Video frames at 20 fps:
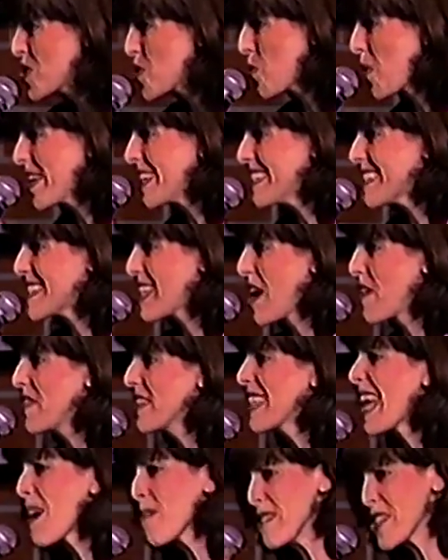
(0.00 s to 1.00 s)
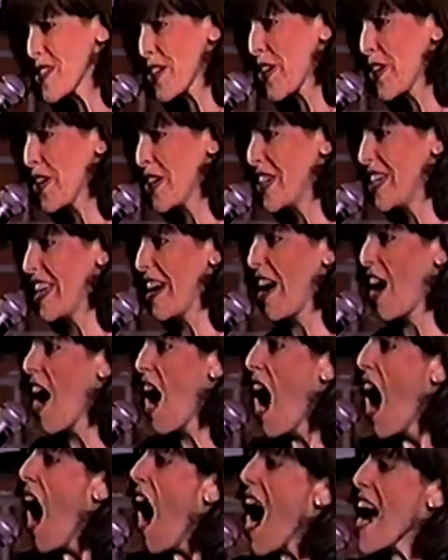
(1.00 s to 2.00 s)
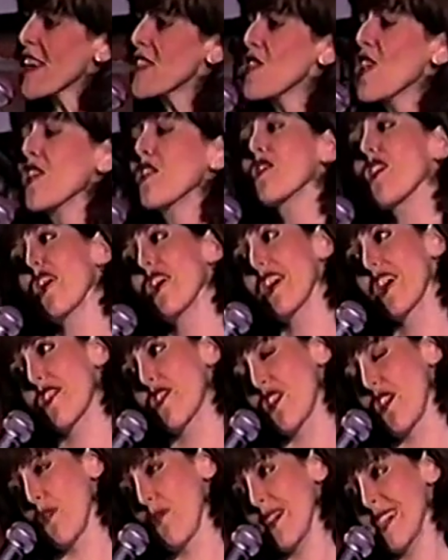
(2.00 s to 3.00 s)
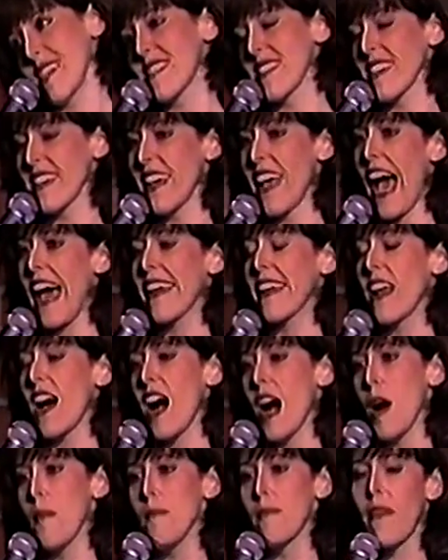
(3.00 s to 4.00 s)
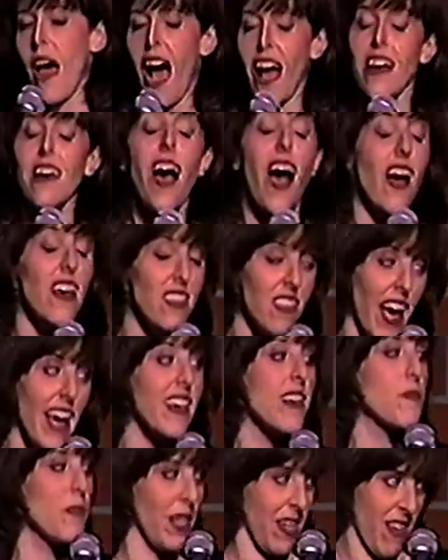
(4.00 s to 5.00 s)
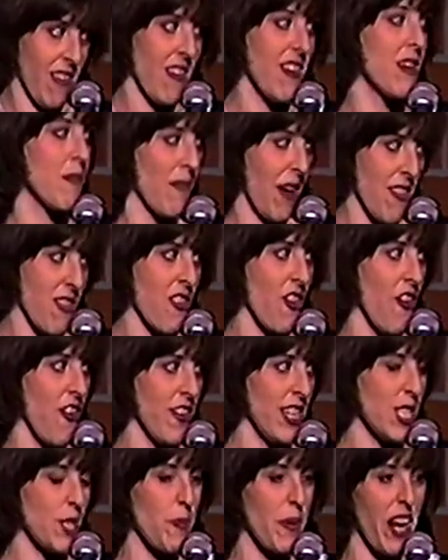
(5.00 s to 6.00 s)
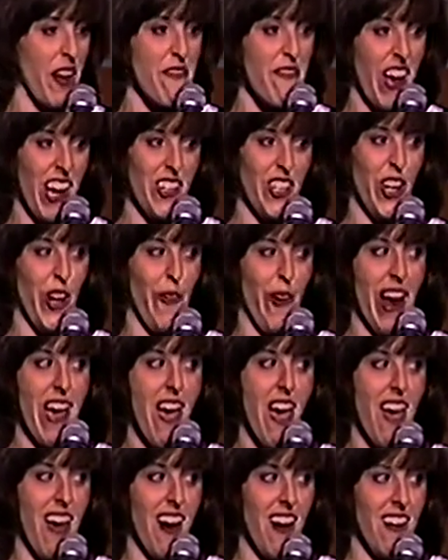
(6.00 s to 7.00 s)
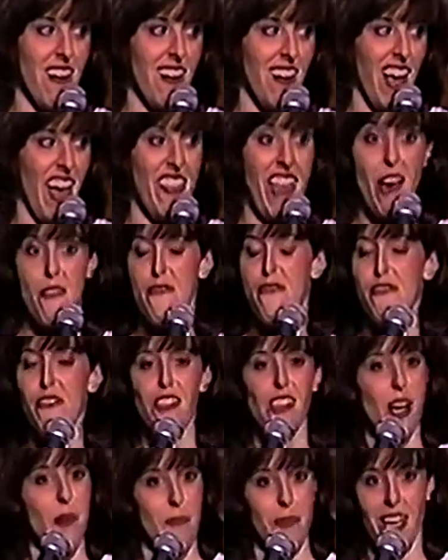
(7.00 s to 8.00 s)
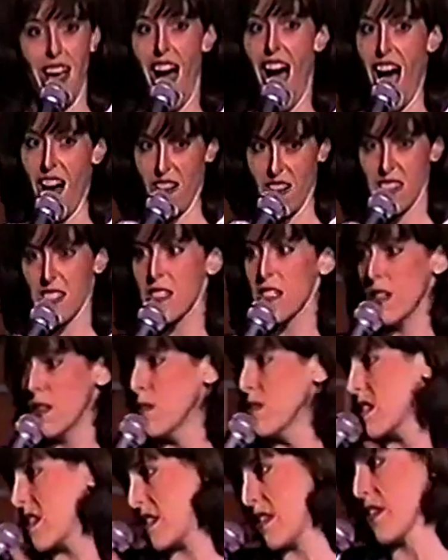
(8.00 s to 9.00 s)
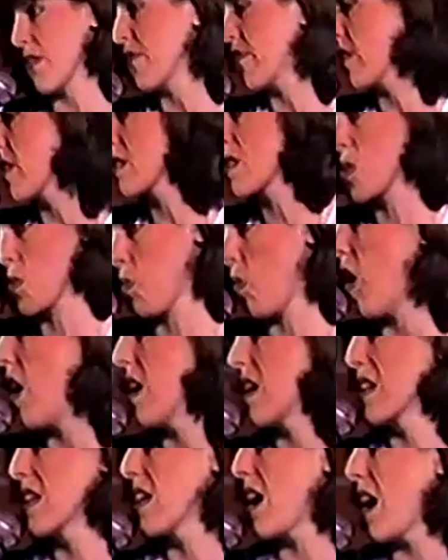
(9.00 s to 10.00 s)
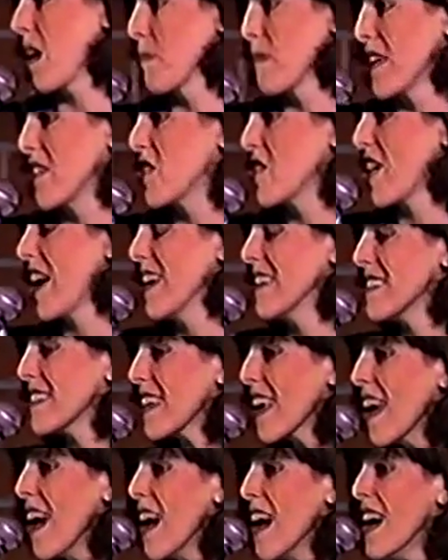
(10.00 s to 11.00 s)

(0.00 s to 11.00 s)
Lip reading: 27. That was a good year. I turned 32 recently, and I like being in my 30s, but I found a gray hair, and that flipped me out because it was the first one on my chest.